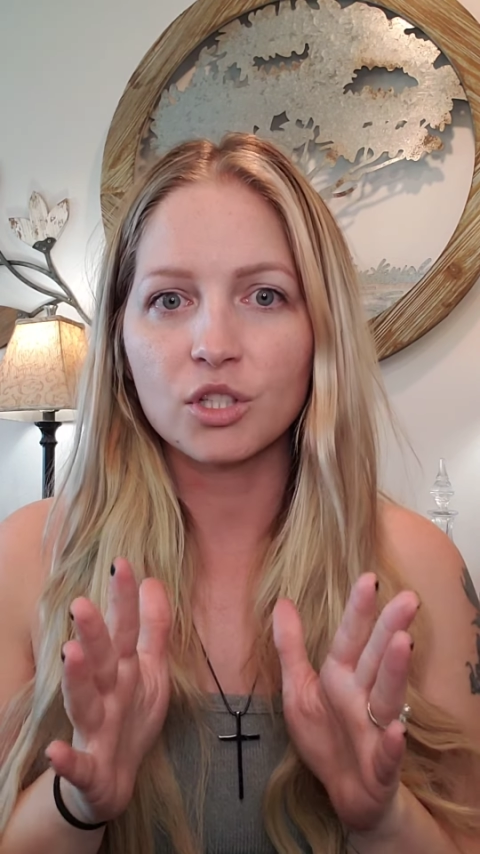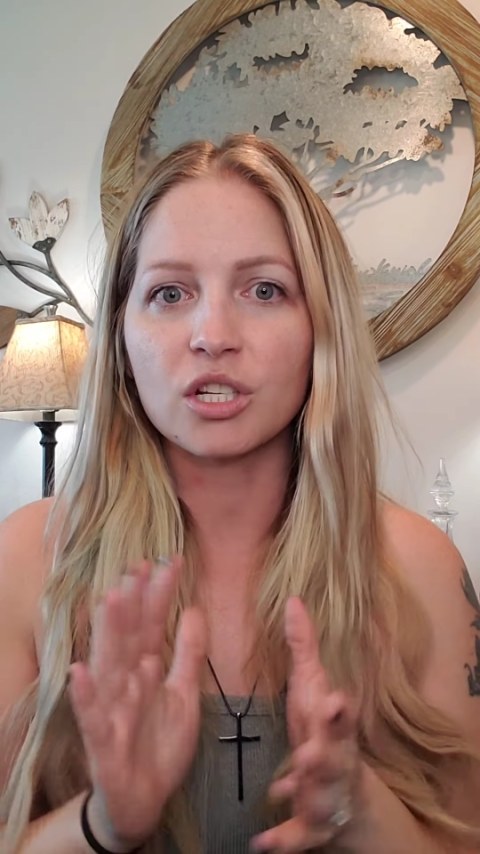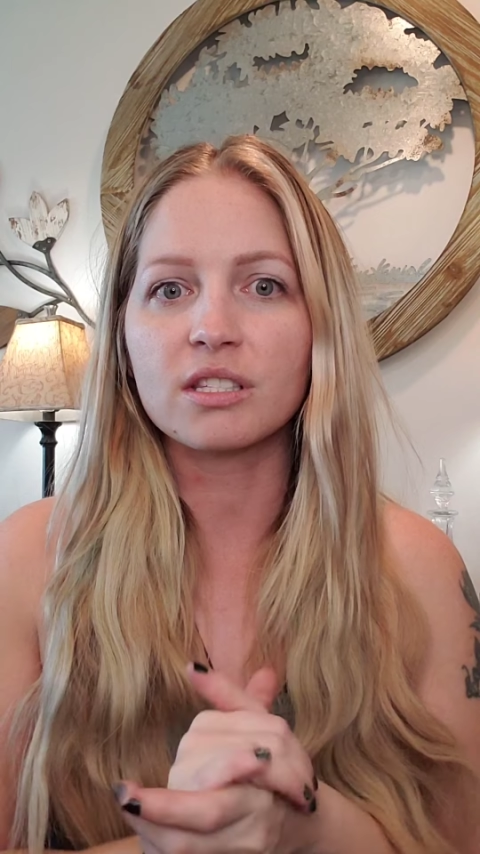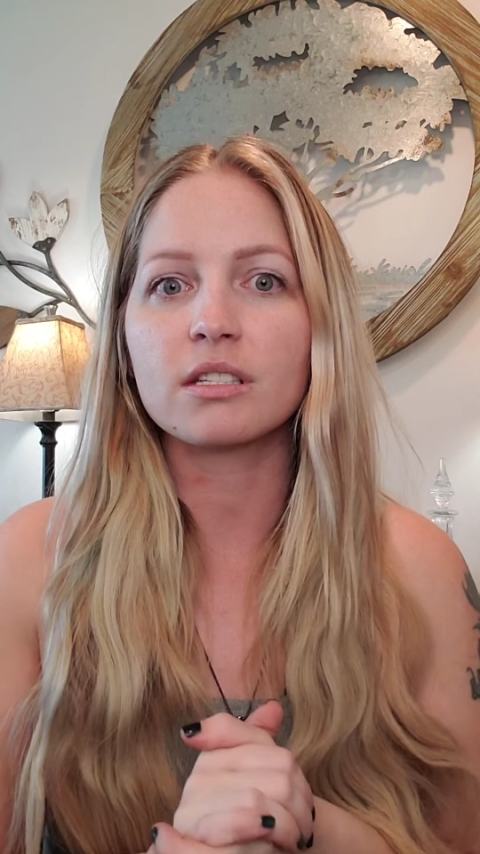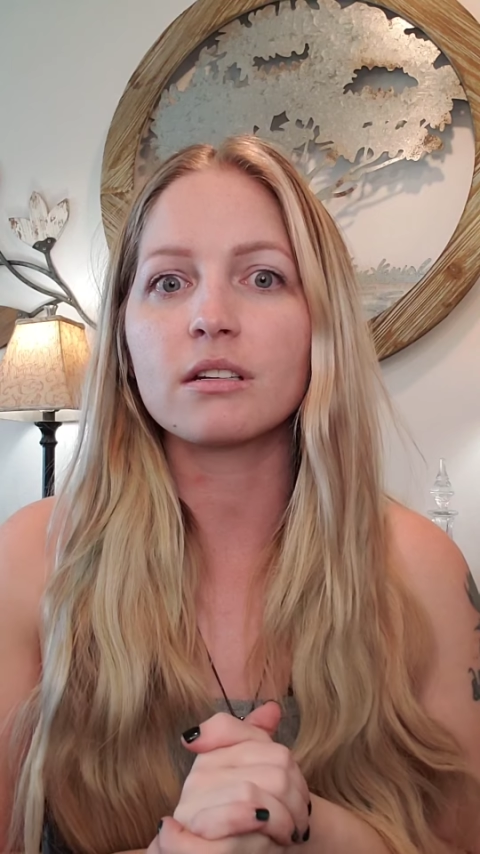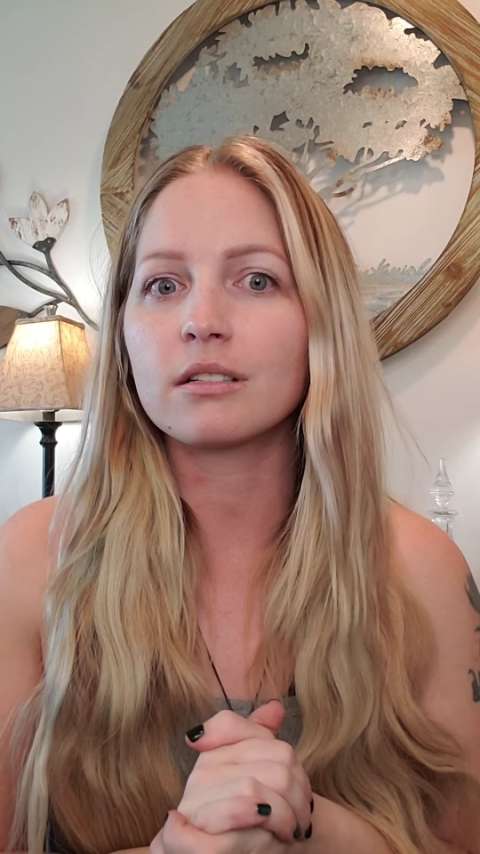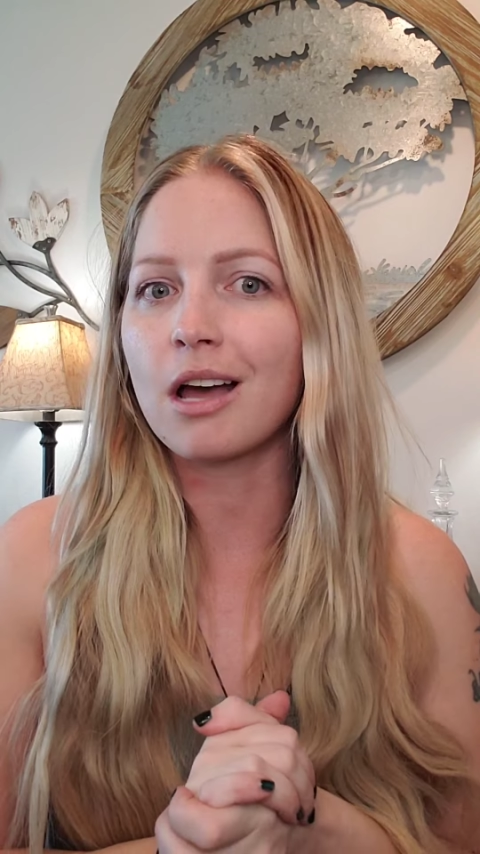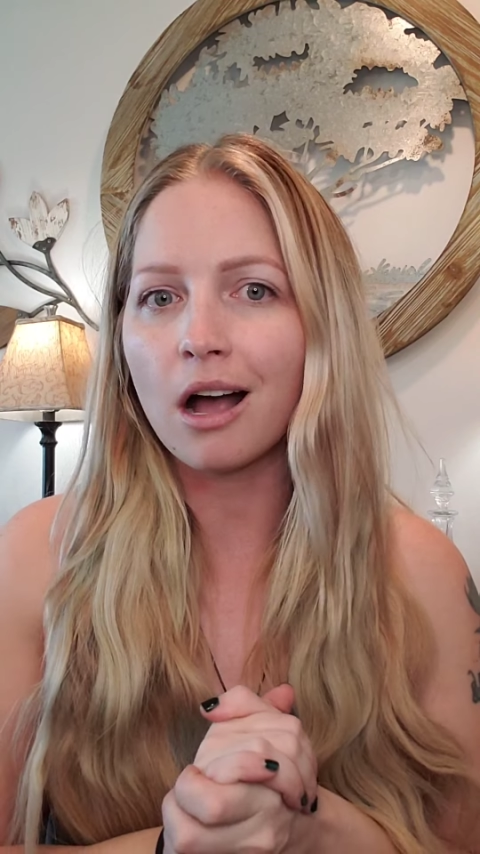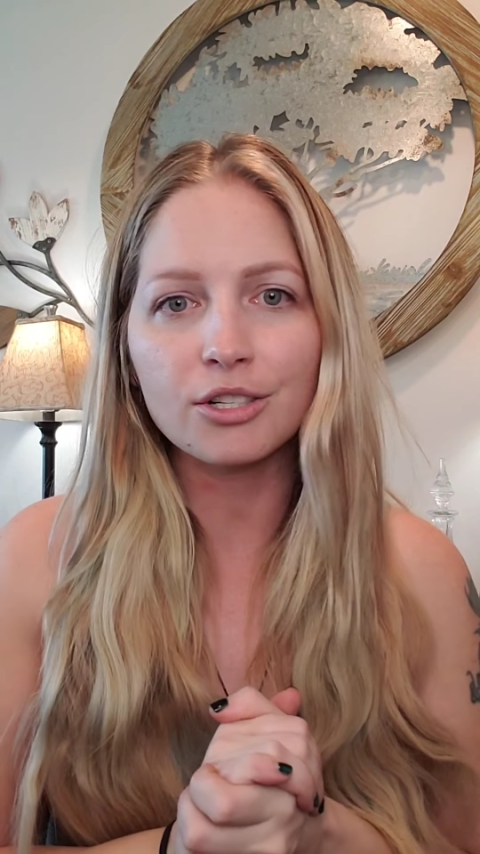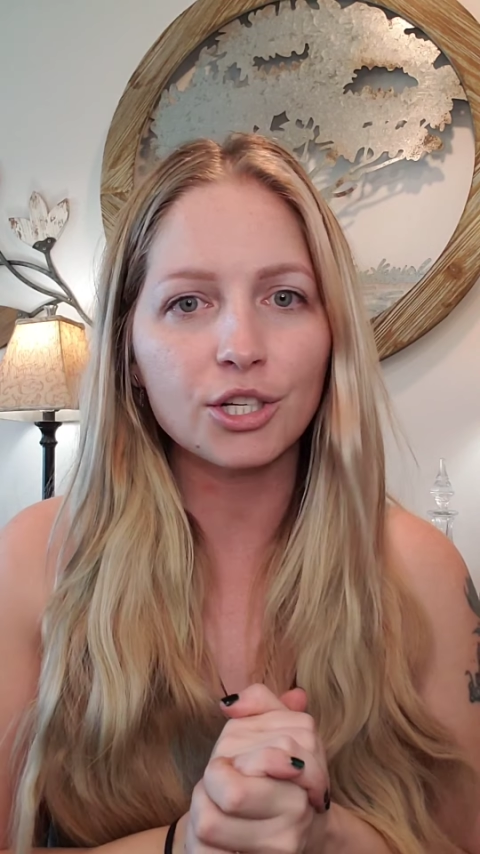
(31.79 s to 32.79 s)
Just
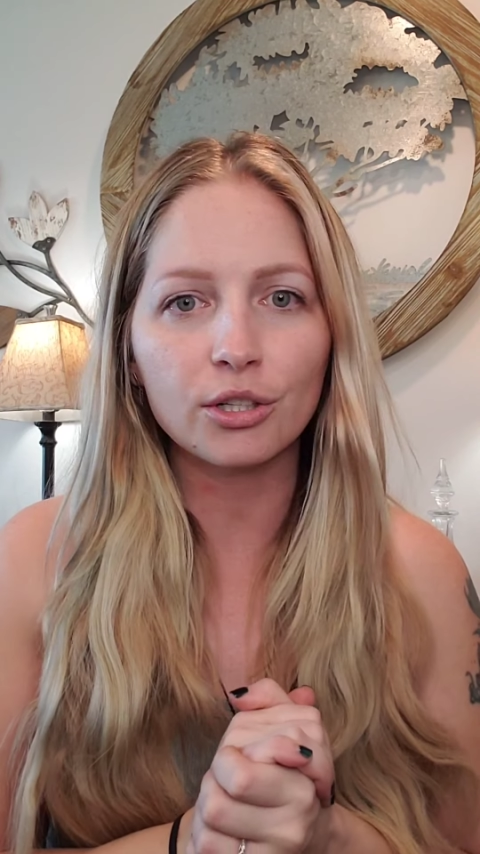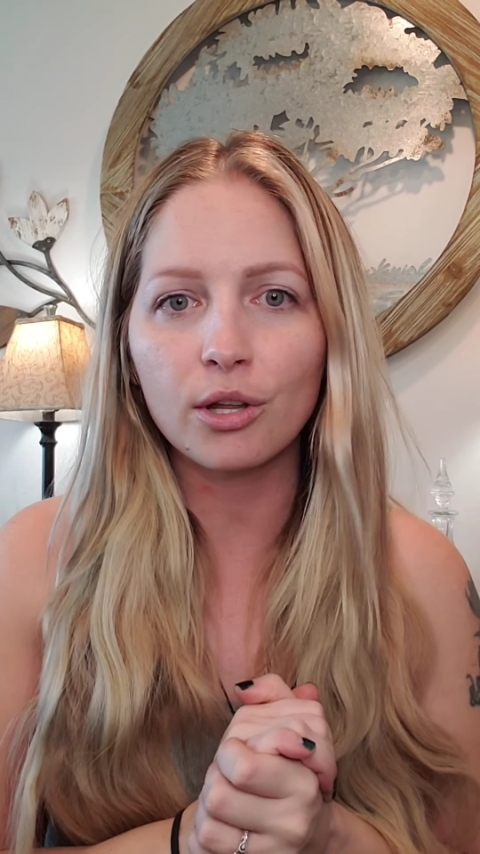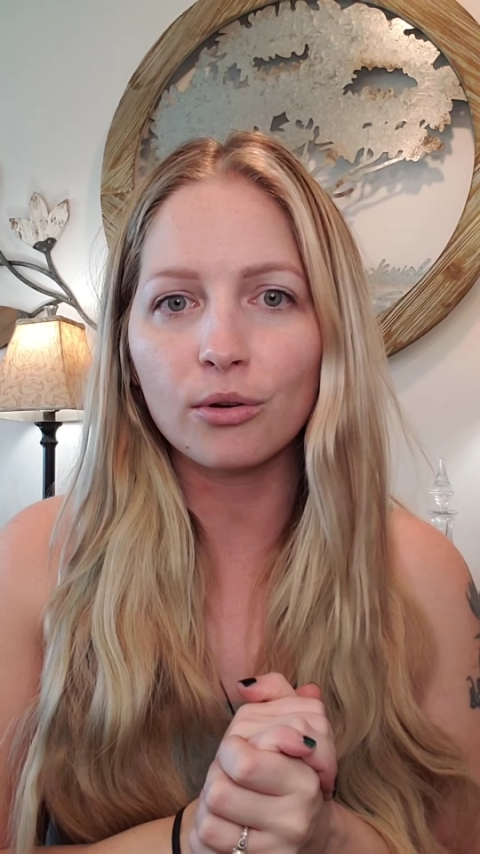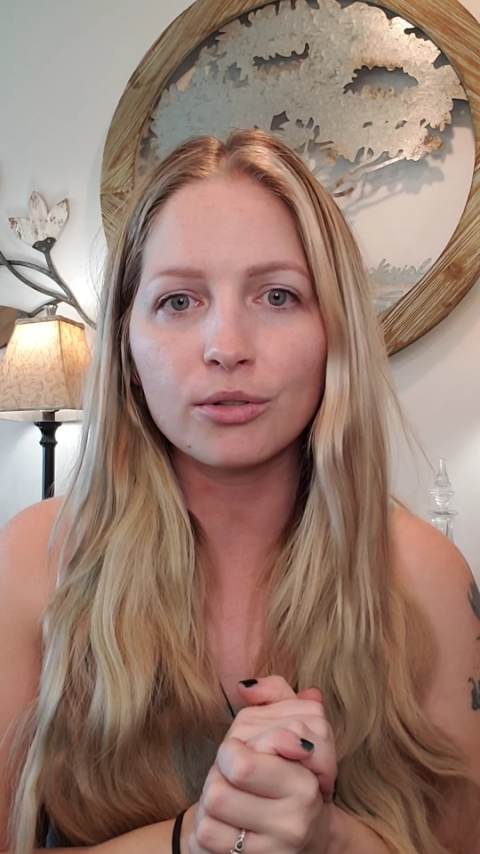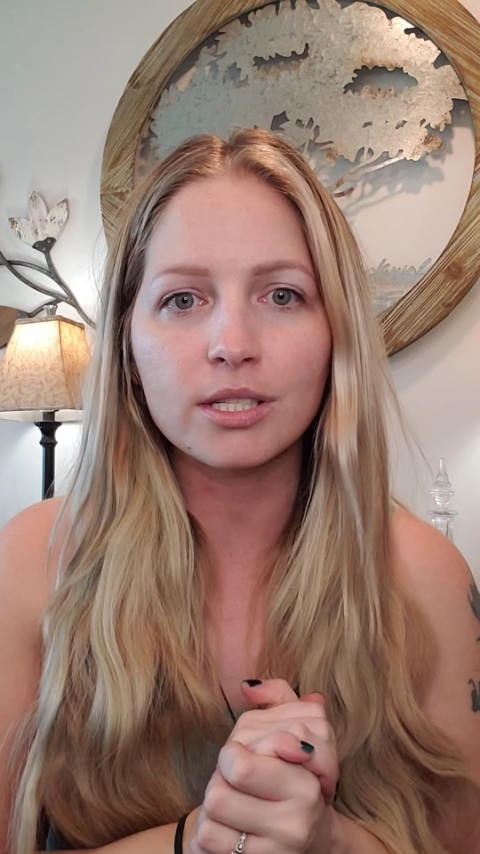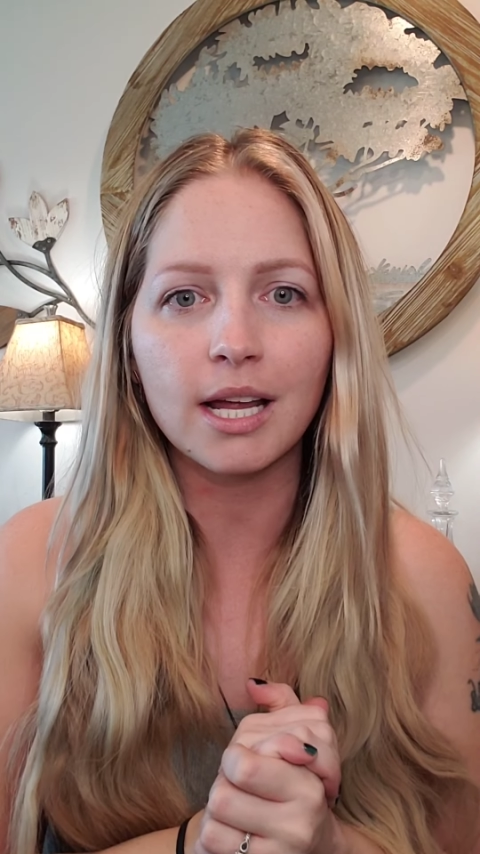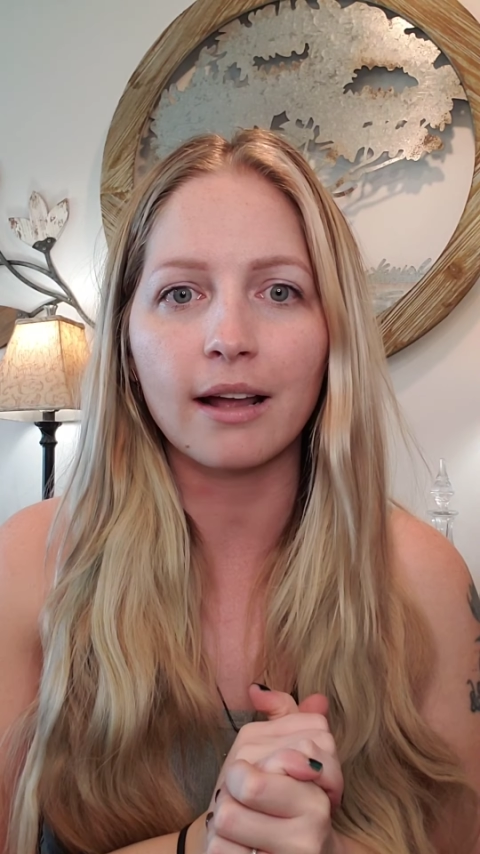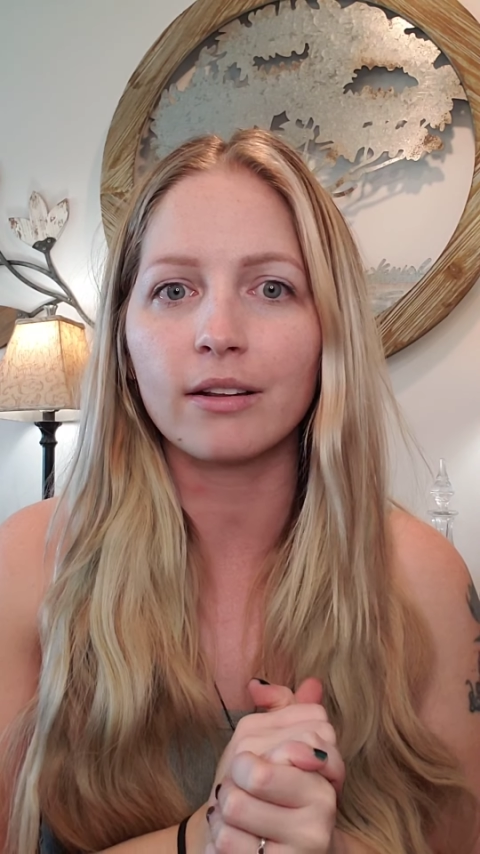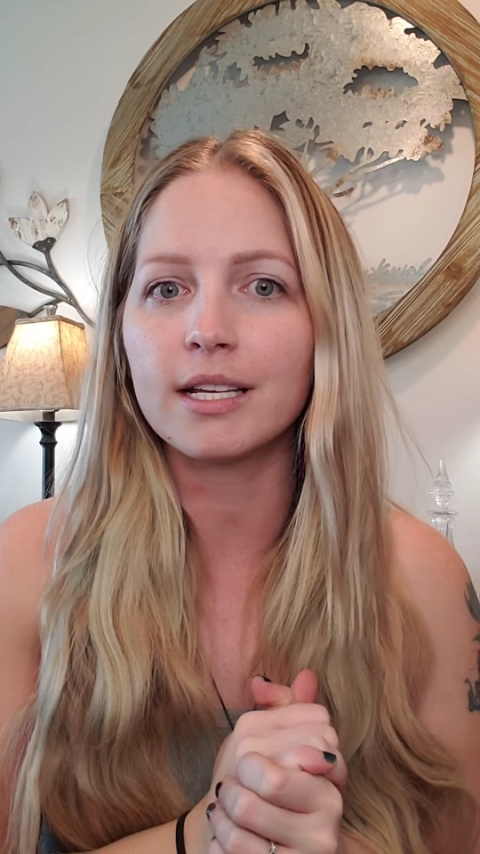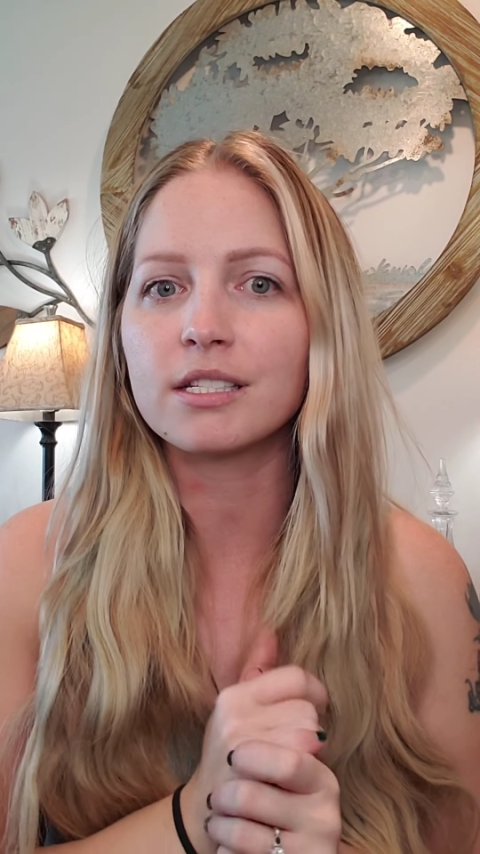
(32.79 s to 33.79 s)
talk to your local
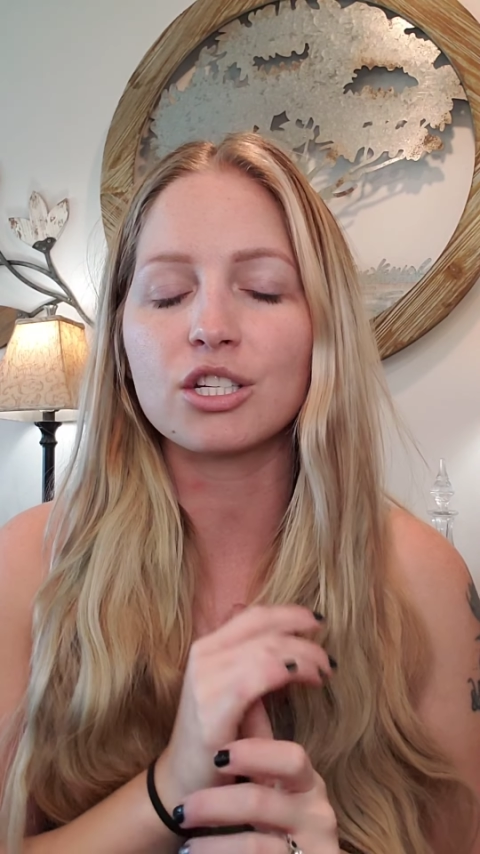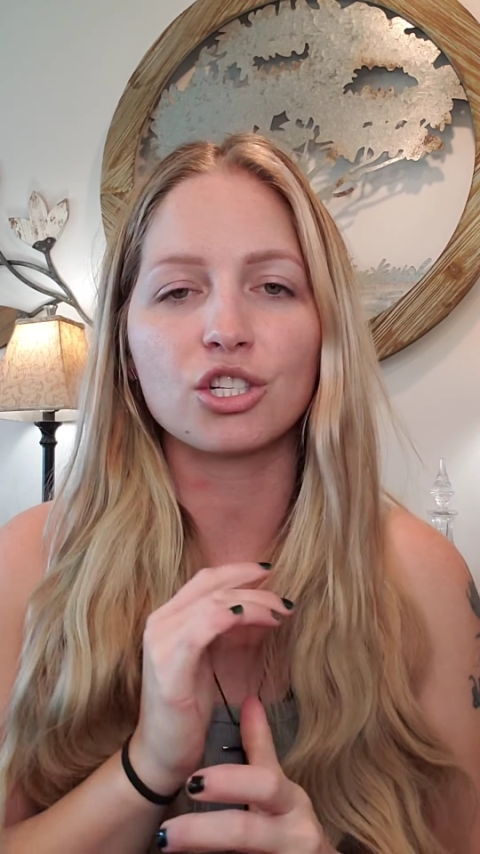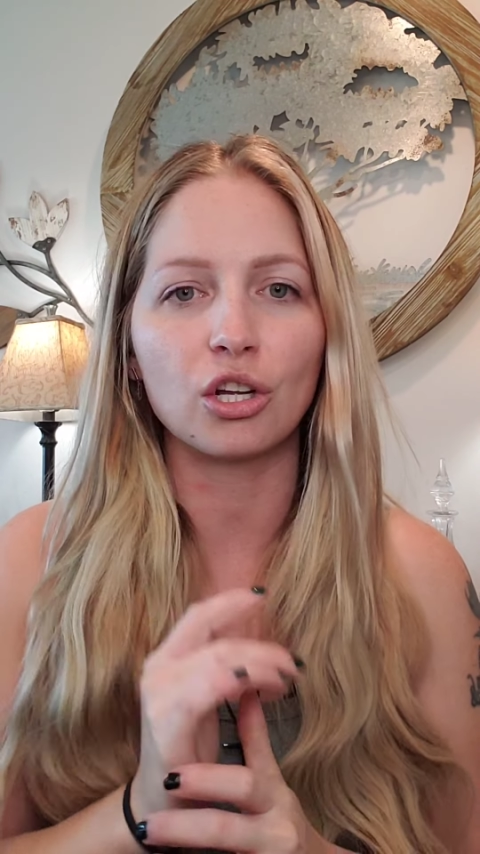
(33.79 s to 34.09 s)
stylist,